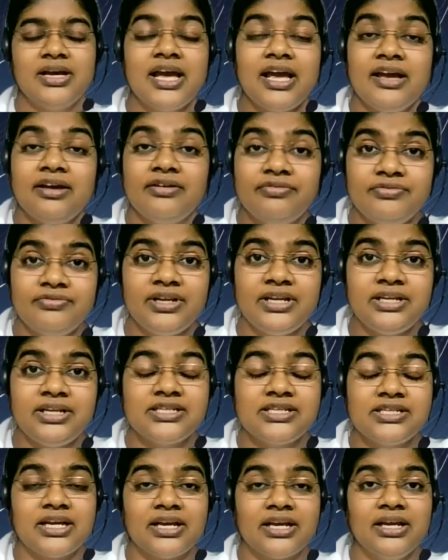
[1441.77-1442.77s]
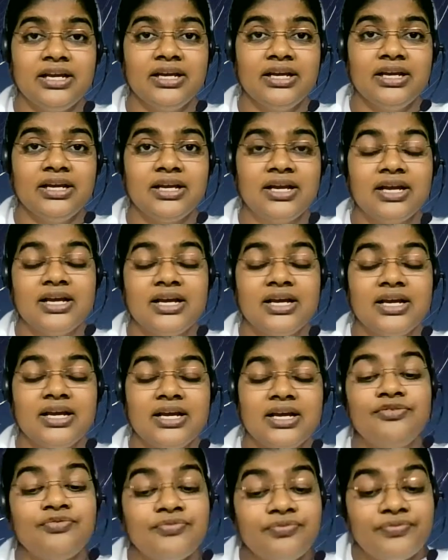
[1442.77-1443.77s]
Every day,
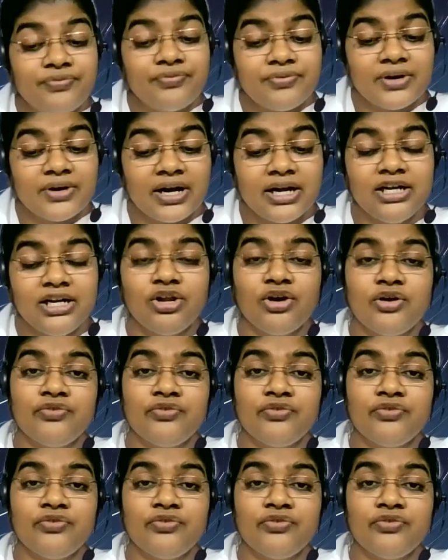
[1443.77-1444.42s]
that friend